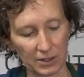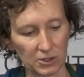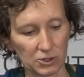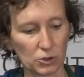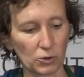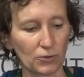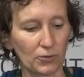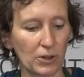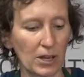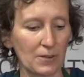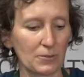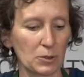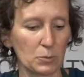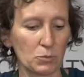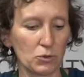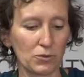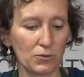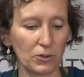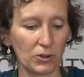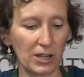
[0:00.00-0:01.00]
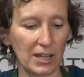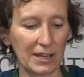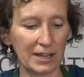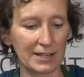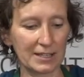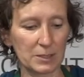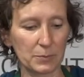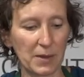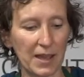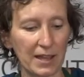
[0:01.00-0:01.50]
So if you have to move your
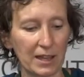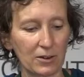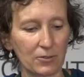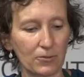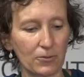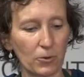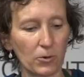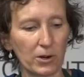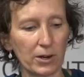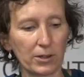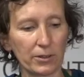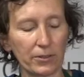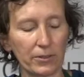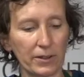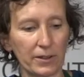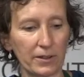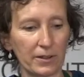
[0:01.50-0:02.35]
hands back and forth,